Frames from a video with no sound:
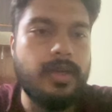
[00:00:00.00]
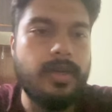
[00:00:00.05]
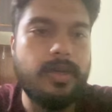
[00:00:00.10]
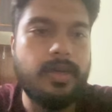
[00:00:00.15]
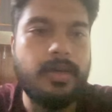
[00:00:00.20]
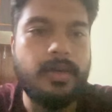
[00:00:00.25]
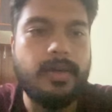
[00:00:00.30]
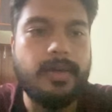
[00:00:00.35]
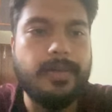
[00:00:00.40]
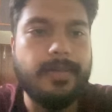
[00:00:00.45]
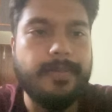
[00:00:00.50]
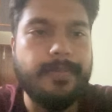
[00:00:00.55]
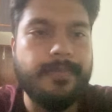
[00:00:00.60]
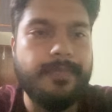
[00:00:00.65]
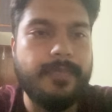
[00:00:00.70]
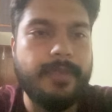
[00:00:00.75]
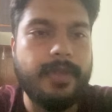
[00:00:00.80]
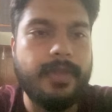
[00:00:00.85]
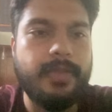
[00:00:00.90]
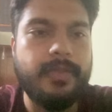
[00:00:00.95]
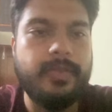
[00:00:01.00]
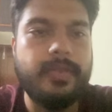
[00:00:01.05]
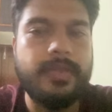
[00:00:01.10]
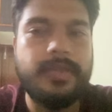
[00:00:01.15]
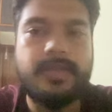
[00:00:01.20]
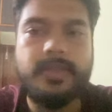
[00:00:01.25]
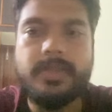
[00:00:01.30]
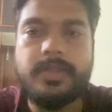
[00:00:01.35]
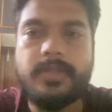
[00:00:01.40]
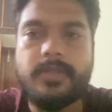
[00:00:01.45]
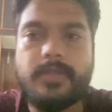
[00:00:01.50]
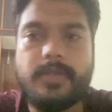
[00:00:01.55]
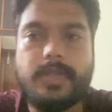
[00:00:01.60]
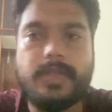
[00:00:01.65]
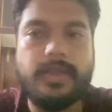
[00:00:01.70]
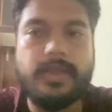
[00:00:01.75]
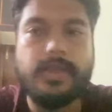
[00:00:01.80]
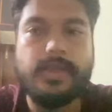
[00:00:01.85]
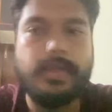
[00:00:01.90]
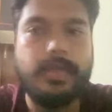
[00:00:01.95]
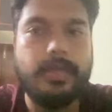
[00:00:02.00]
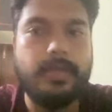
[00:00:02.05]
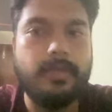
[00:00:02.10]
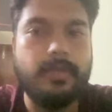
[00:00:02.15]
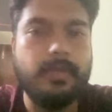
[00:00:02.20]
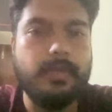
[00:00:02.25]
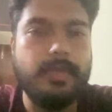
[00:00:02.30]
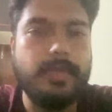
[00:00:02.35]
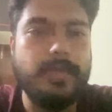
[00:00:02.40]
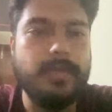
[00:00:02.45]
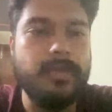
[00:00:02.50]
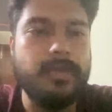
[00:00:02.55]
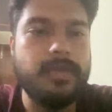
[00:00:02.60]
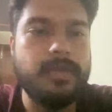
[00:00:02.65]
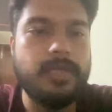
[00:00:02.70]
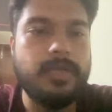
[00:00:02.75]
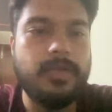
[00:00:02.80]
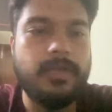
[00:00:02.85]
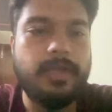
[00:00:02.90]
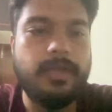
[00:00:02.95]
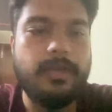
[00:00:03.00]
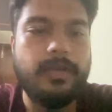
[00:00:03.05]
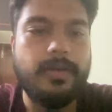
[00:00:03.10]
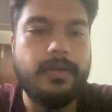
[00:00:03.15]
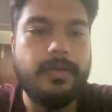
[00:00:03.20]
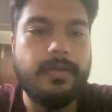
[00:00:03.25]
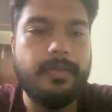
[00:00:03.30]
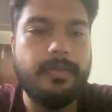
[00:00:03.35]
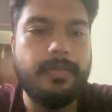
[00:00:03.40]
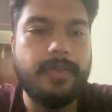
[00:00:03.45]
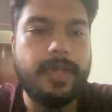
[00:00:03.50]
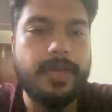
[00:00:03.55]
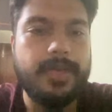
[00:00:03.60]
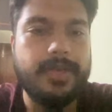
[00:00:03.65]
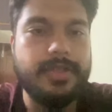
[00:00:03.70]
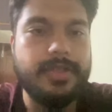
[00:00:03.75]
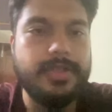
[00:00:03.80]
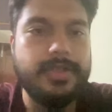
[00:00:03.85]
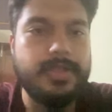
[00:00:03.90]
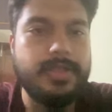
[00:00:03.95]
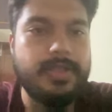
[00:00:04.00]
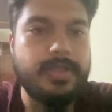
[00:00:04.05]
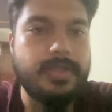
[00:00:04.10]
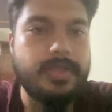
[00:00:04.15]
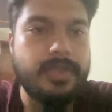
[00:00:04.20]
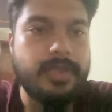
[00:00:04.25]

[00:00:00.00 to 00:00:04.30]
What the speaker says: And this is the method that we'll be using whenever we press.